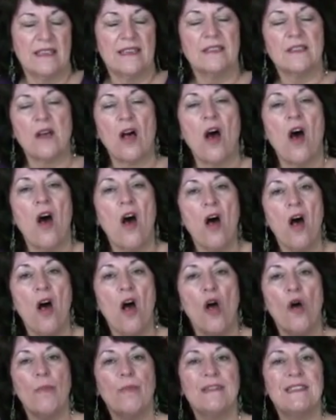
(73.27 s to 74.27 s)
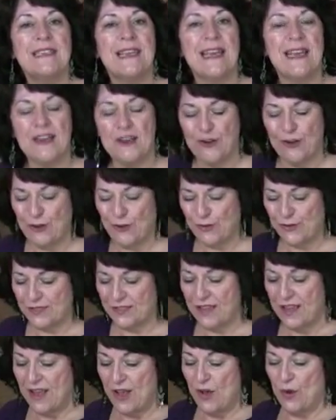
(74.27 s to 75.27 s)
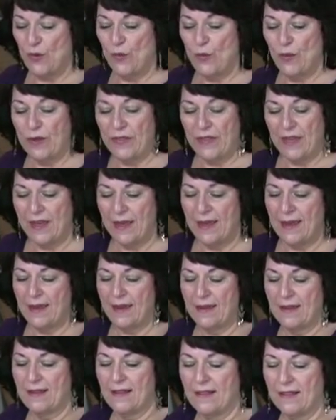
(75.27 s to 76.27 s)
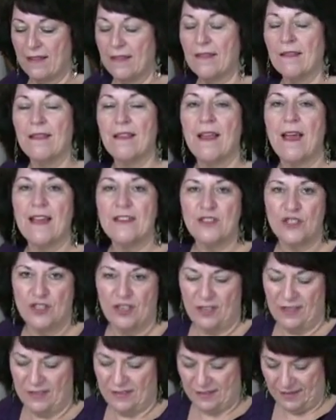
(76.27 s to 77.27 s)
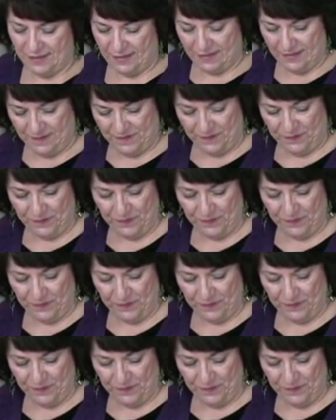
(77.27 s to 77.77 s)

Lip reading: It's all potatoes with a luscious